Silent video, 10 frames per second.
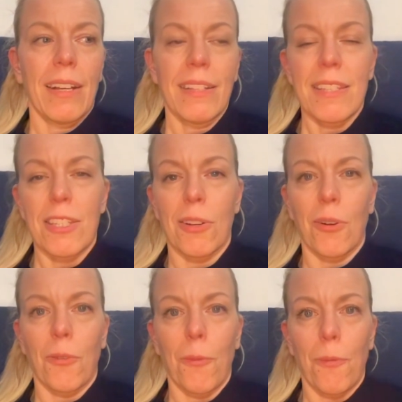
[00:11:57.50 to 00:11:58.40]

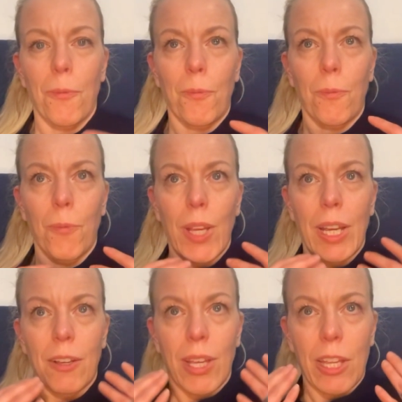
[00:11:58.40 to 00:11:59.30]
so
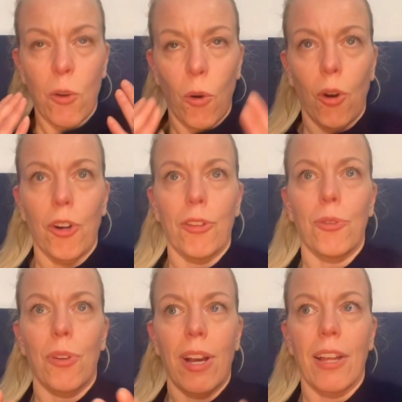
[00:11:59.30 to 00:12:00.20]
in order
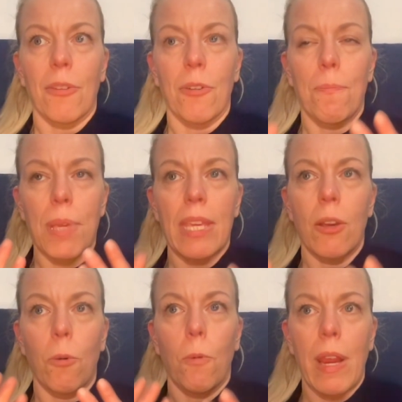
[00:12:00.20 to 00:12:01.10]
to kind of be
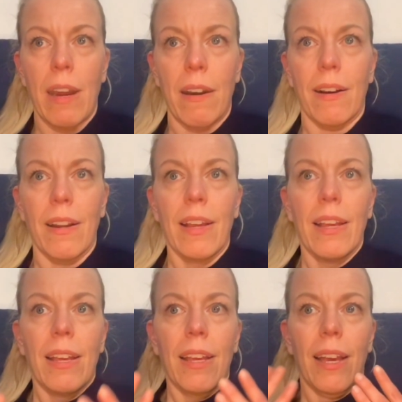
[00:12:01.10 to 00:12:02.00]
aware
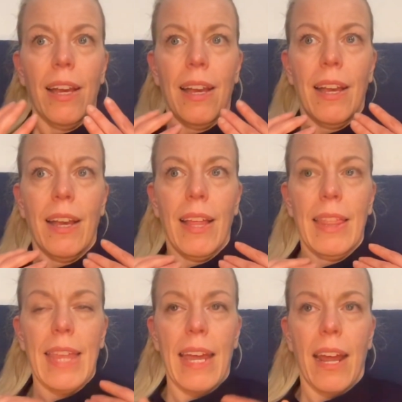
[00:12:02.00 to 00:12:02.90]

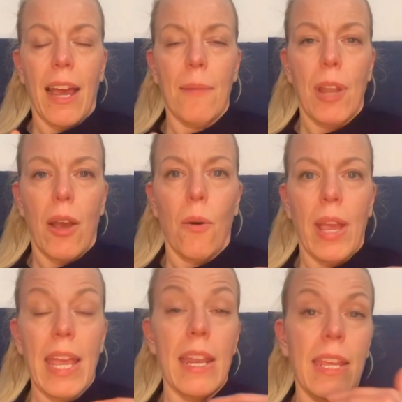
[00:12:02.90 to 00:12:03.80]
that I'm now
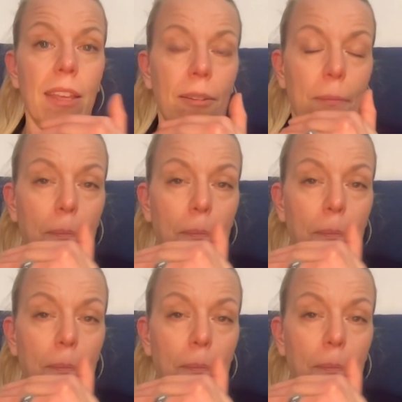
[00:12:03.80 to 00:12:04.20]
heading